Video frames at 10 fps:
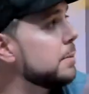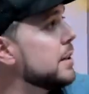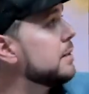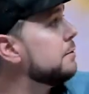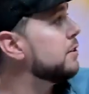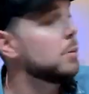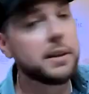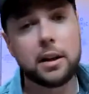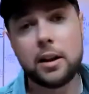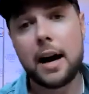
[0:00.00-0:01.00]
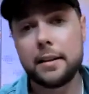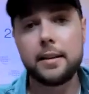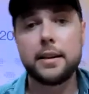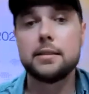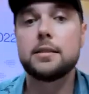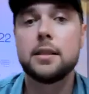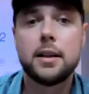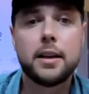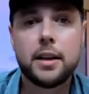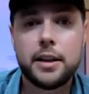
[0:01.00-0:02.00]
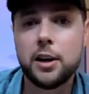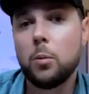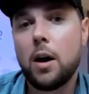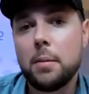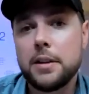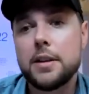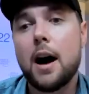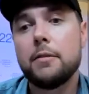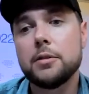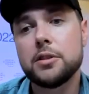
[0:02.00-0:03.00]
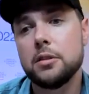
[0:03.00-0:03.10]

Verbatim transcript: to be filming a lot of things here while I'm in Davos.